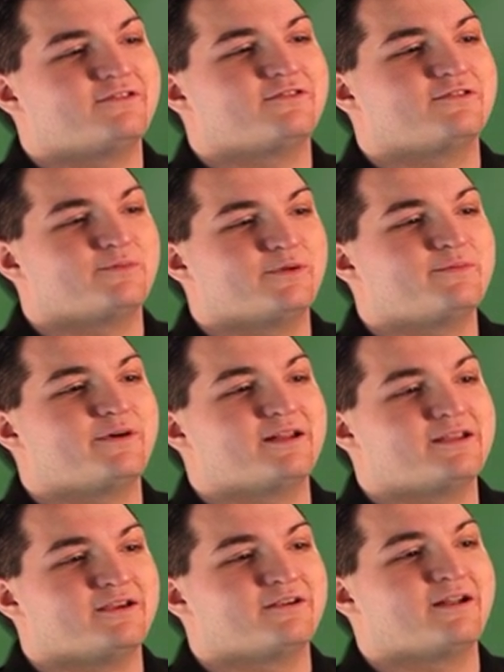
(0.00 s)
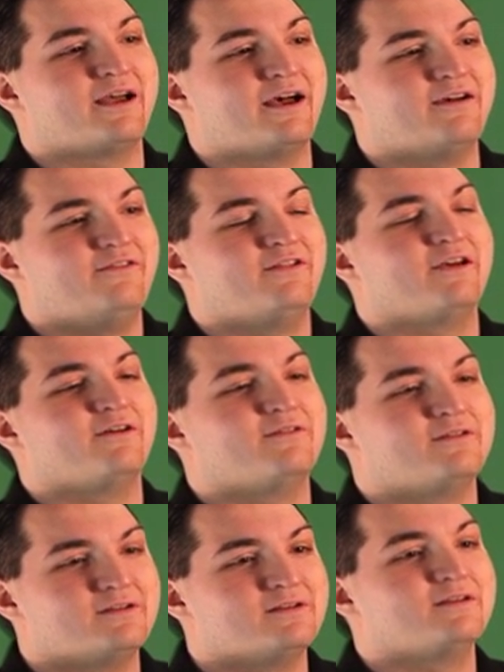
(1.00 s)
so it's been about a year and a half now.
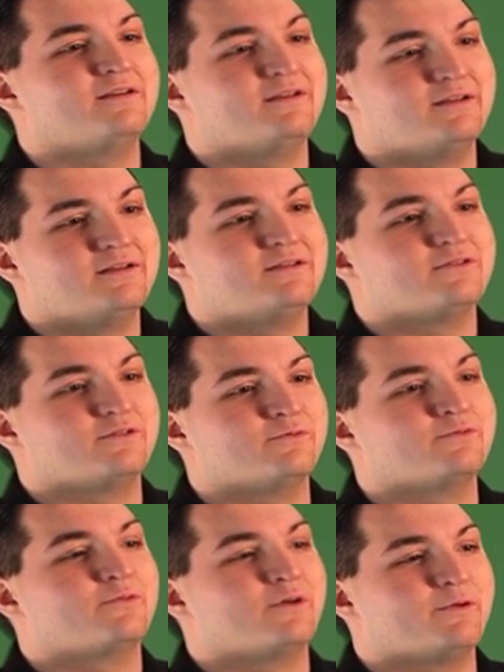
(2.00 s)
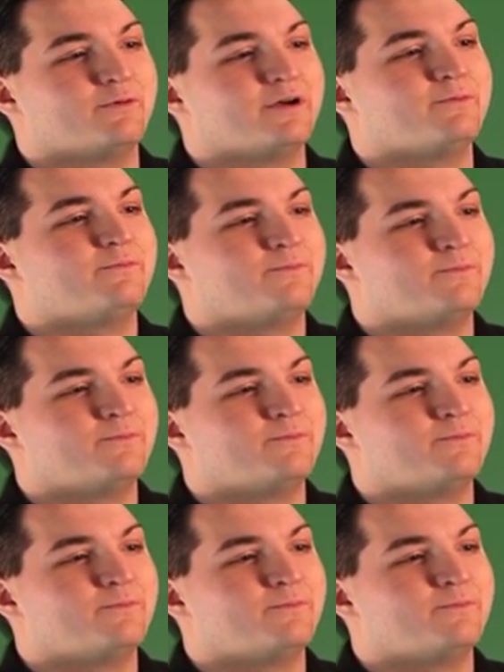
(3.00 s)
So quite a while.